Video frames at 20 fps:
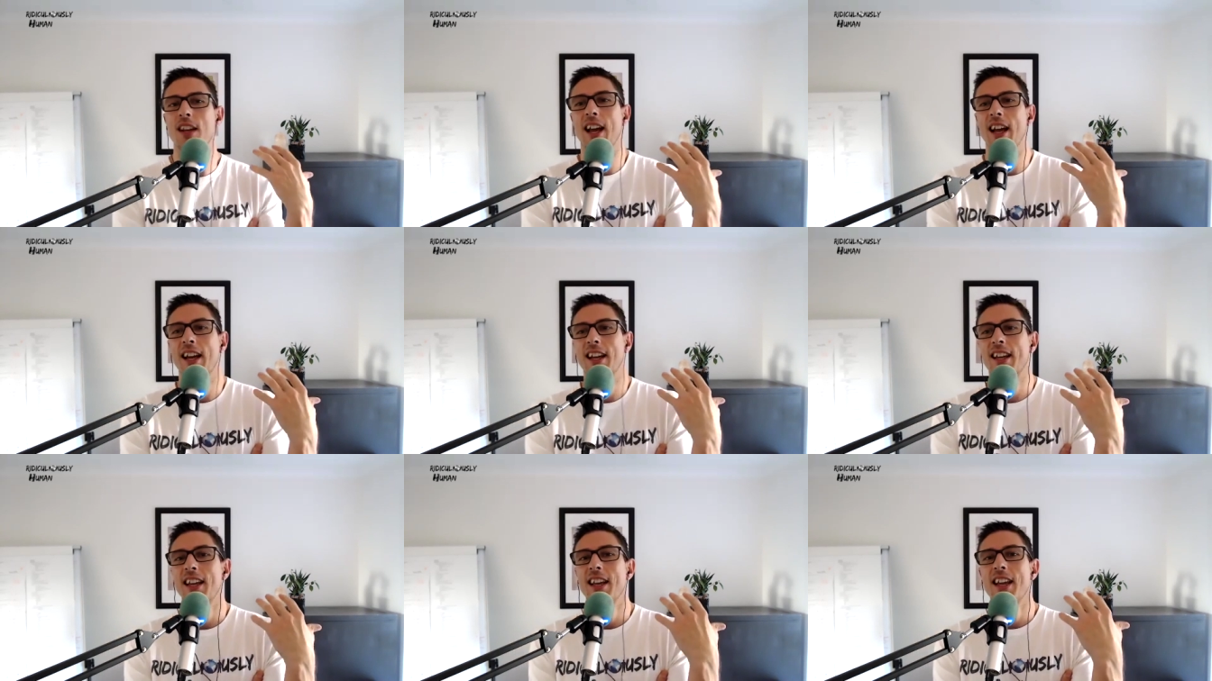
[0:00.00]

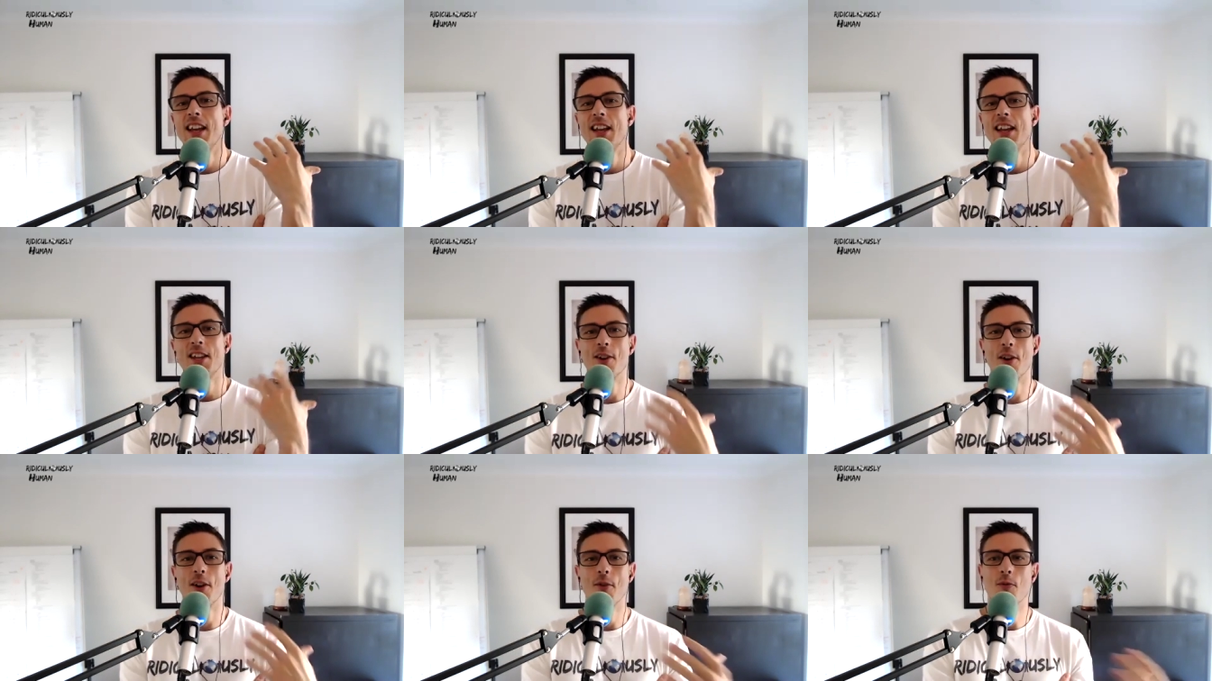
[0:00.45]
like
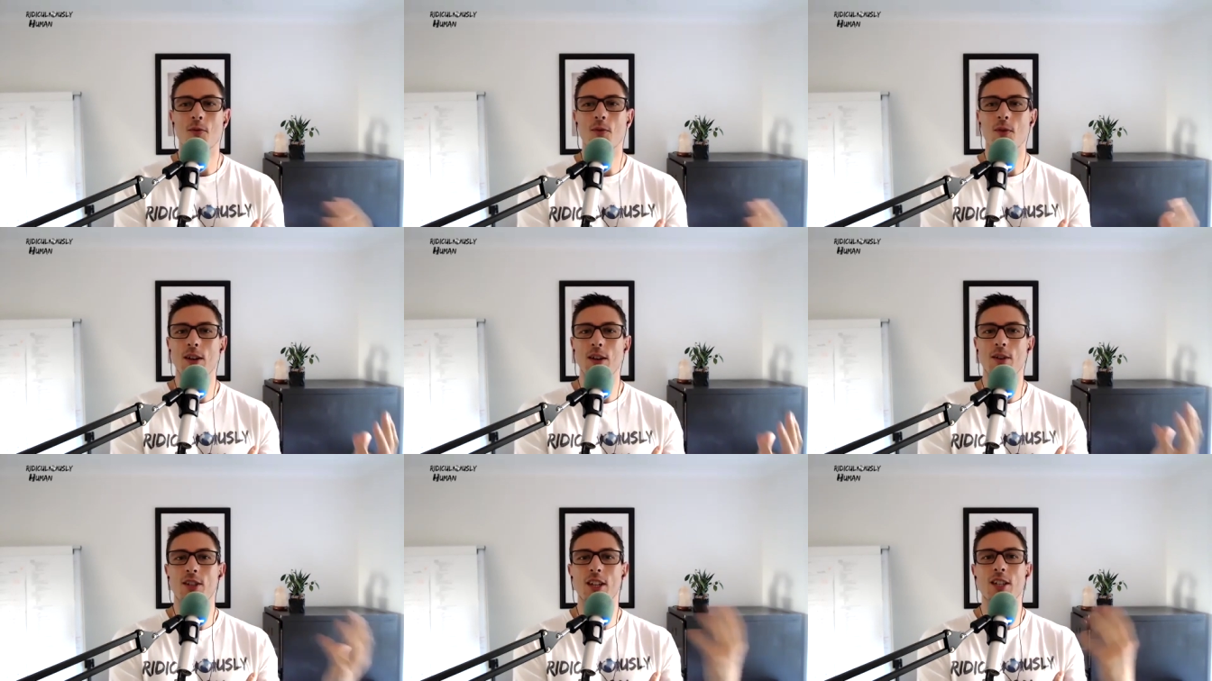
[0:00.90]
you know where
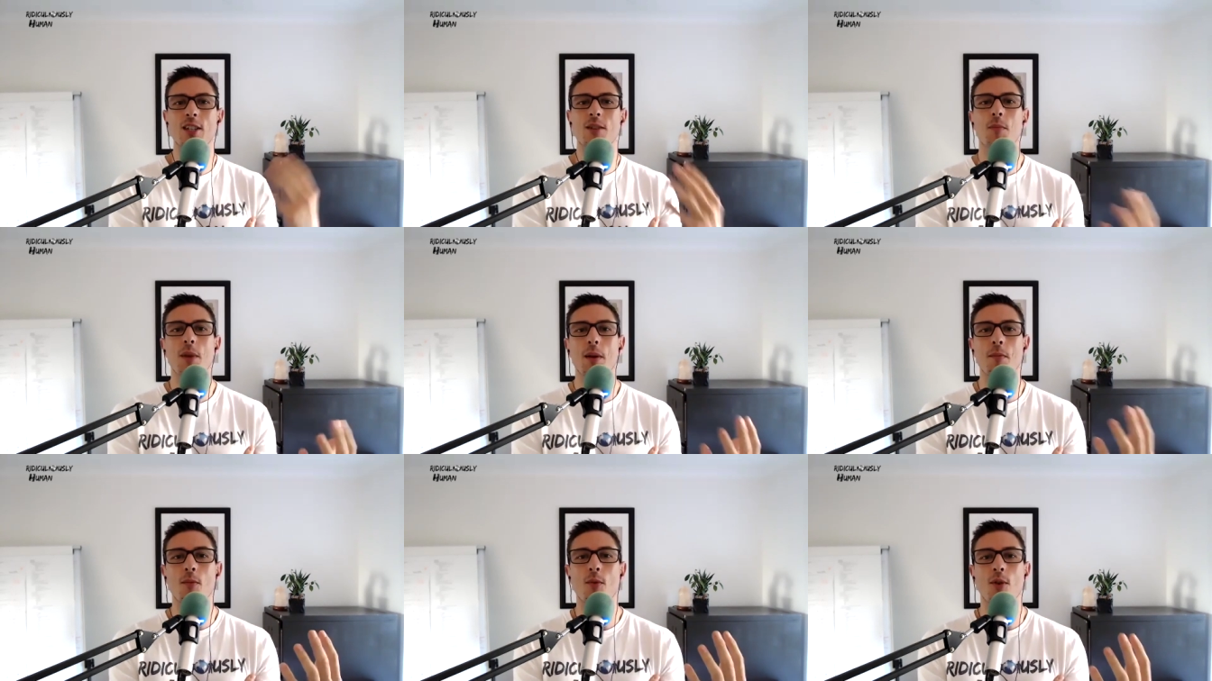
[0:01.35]
it's just a
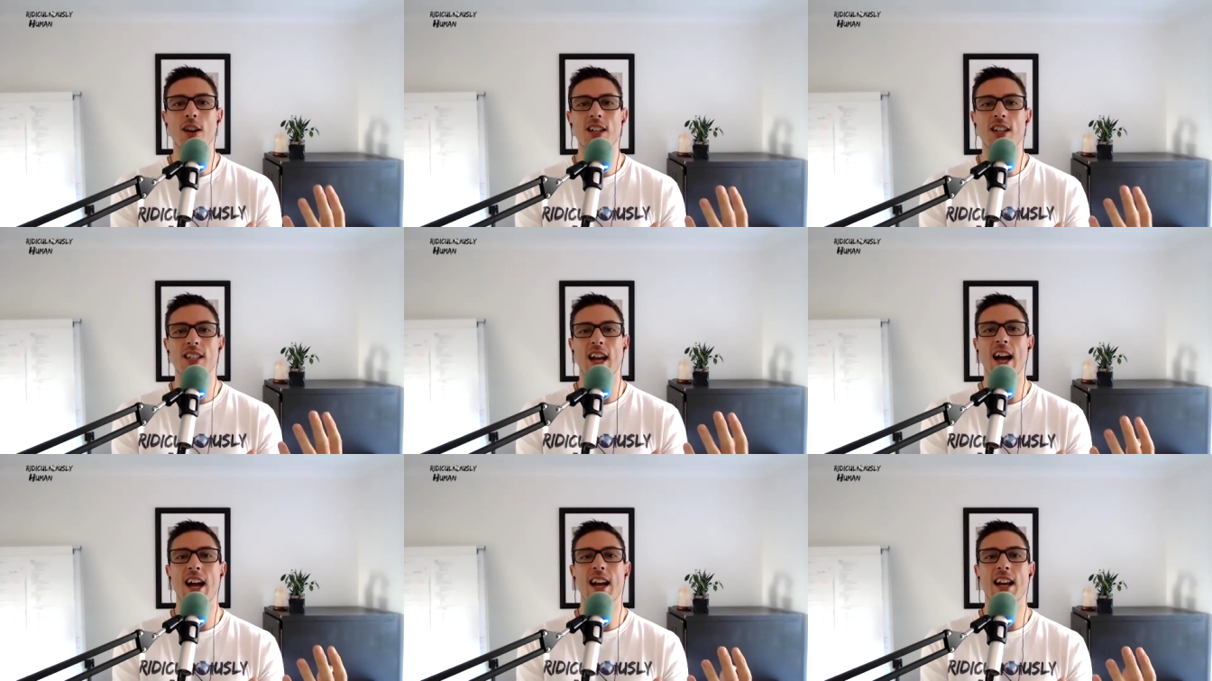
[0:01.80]
bit more
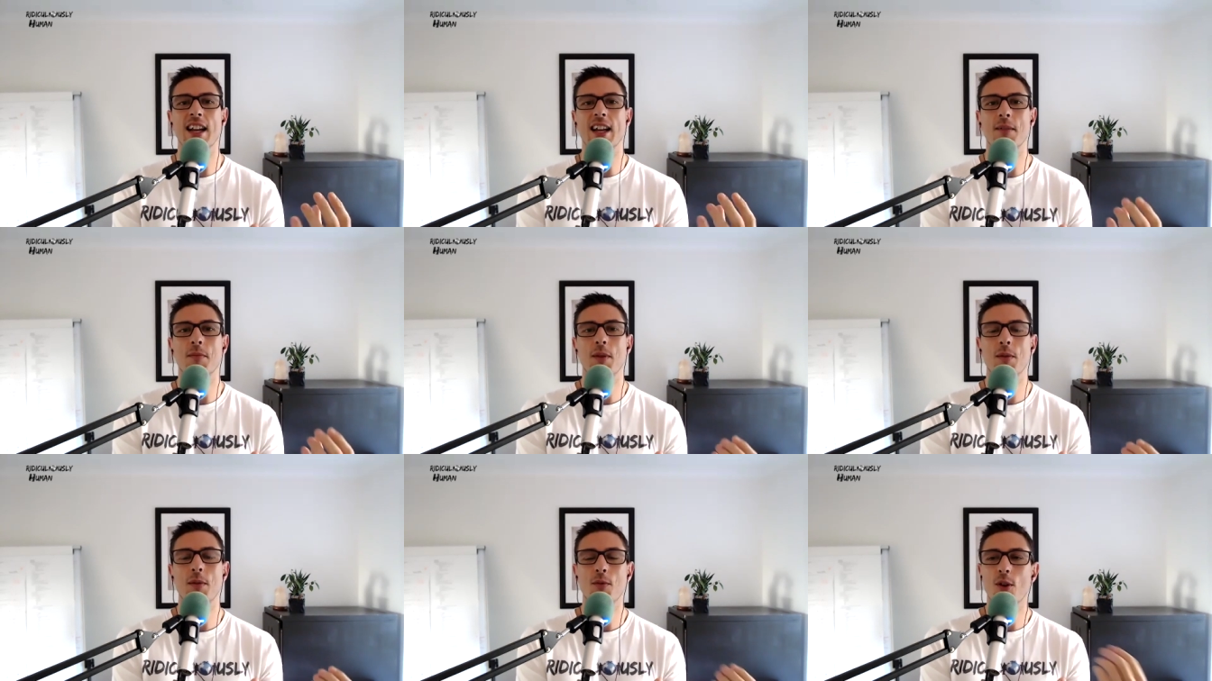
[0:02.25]
exciting
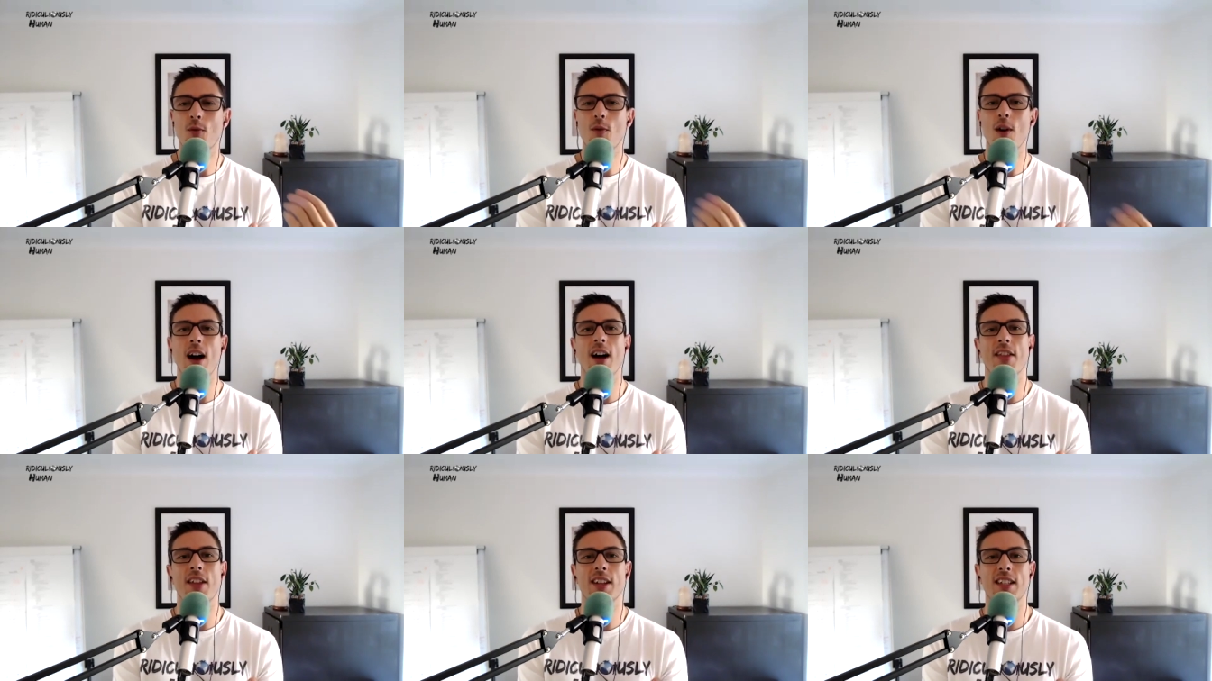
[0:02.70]
and people go
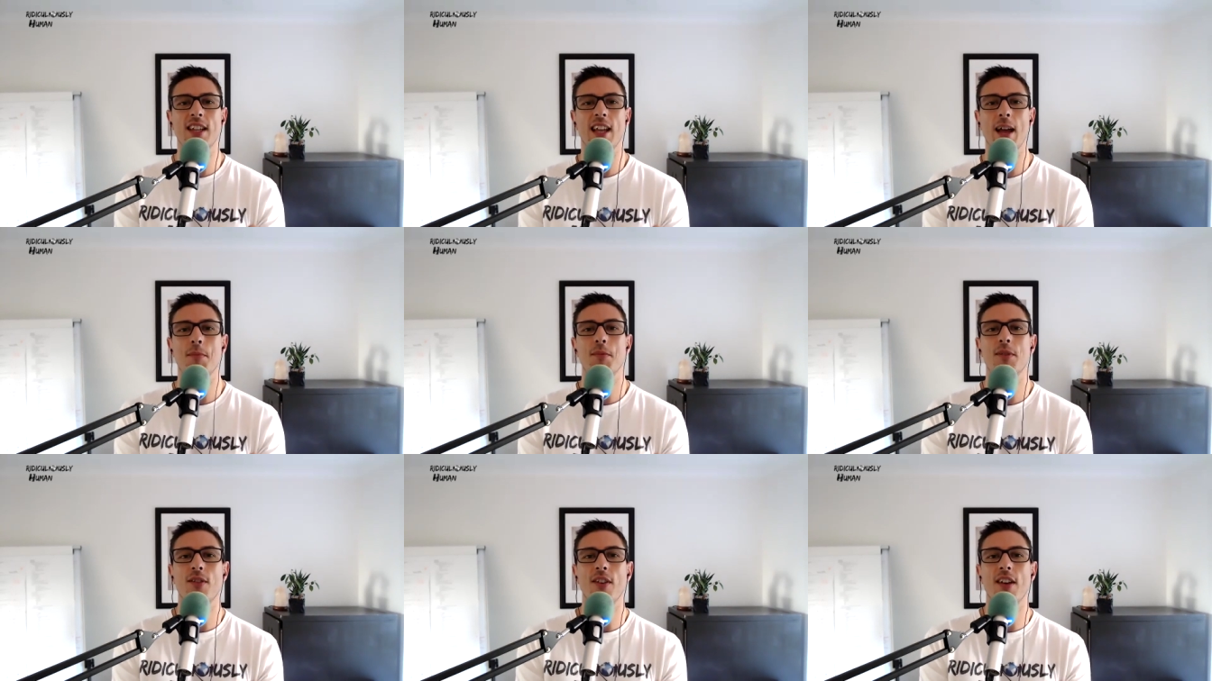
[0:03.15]
wow that's
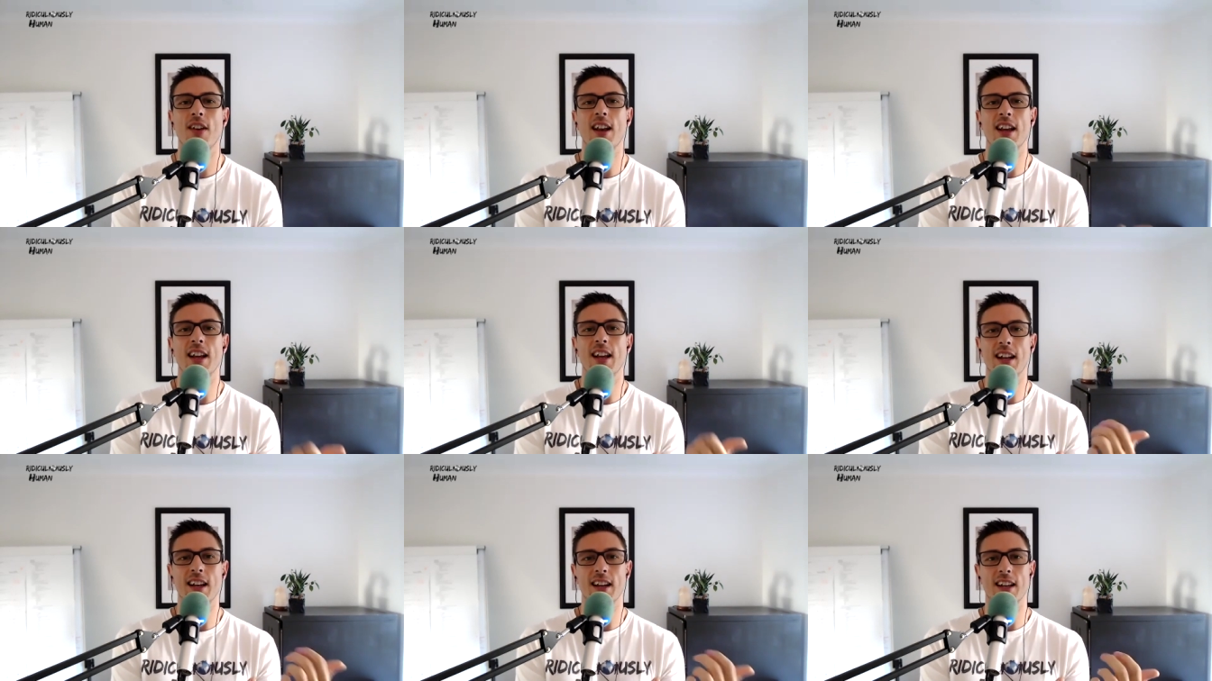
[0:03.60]

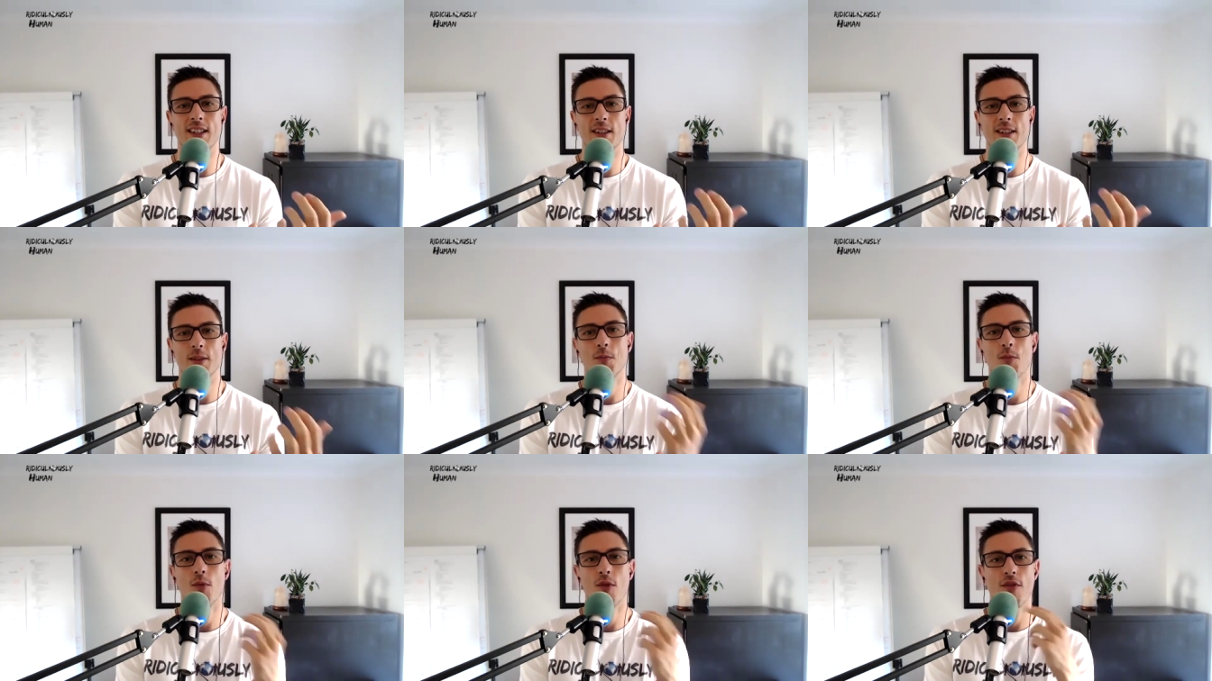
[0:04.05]
captivating and it's
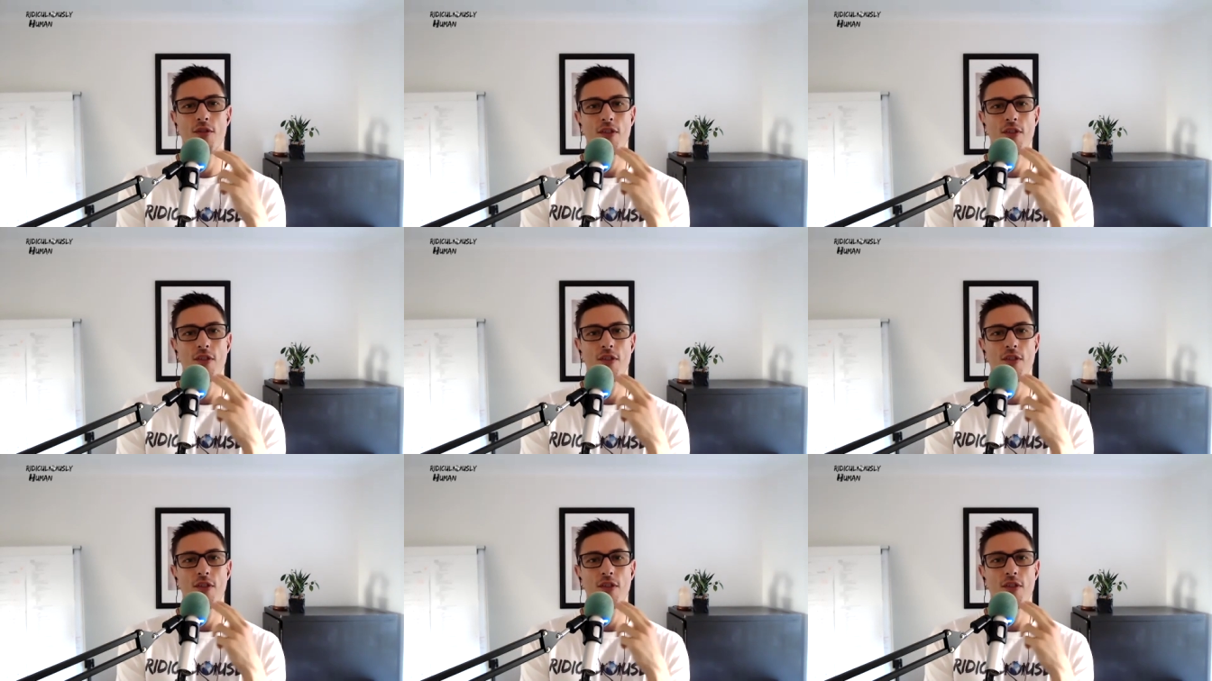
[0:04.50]
just more